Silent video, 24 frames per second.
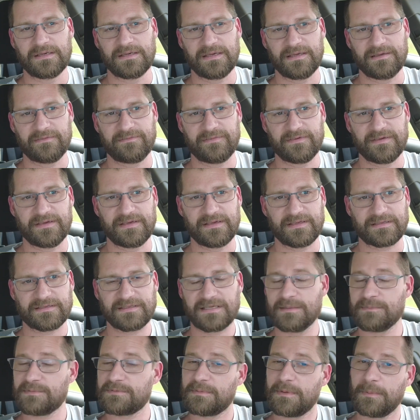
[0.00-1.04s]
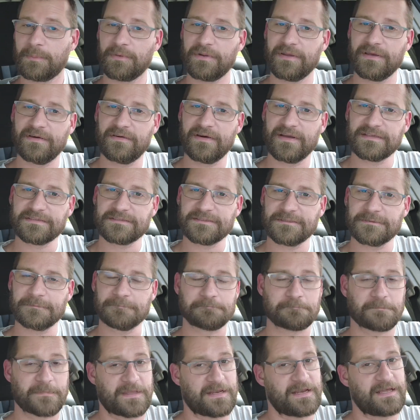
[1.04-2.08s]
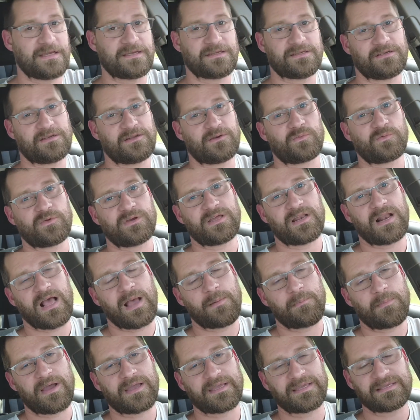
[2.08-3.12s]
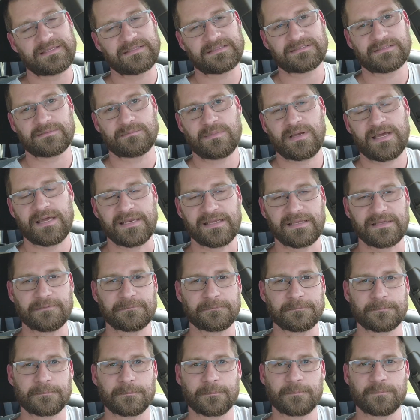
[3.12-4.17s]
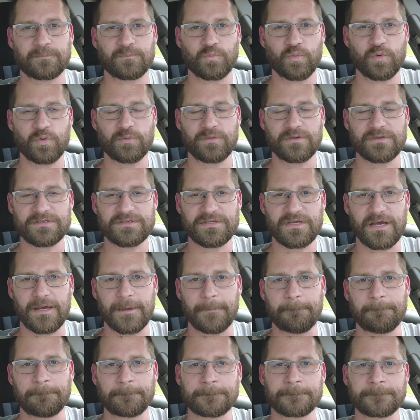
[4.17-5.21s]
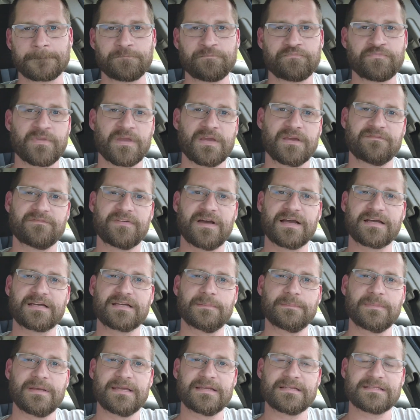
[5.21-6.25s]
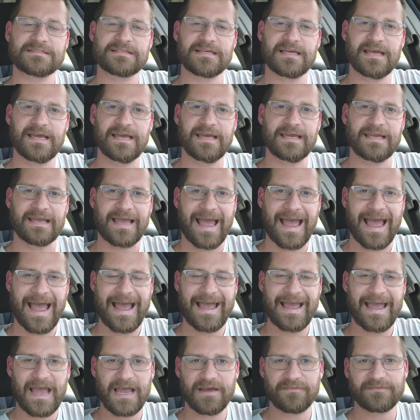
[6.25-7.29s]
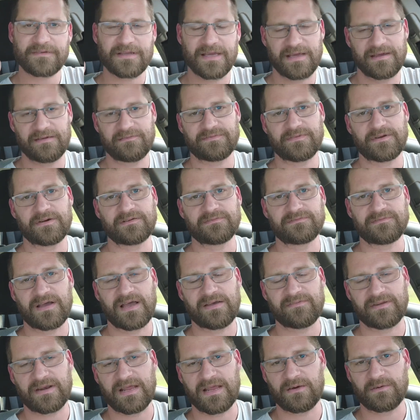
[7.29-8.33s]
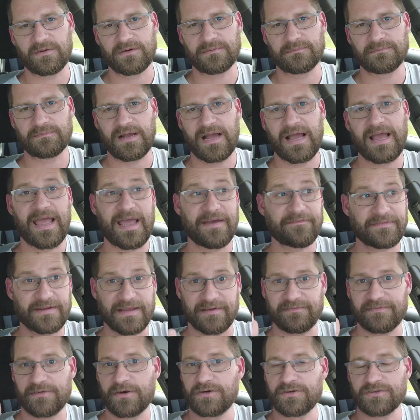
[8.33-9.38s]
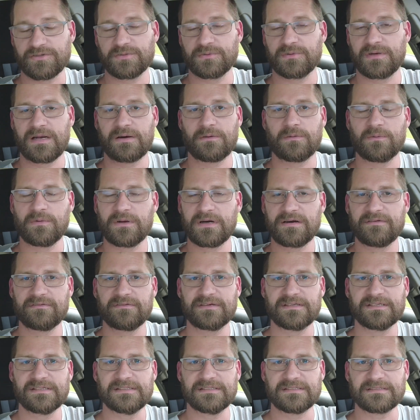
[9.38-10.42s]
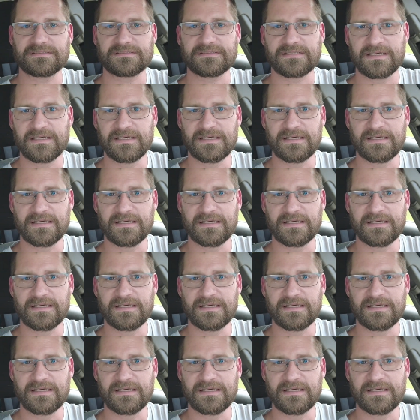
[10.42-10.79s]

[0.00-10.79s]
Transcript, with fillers: If it keeps people interested, then hey, you know what? I might get somebody wanting the job. If I come in and say, hey, I have to have 35 an hour, I have to have 32 an hour, whatever it is,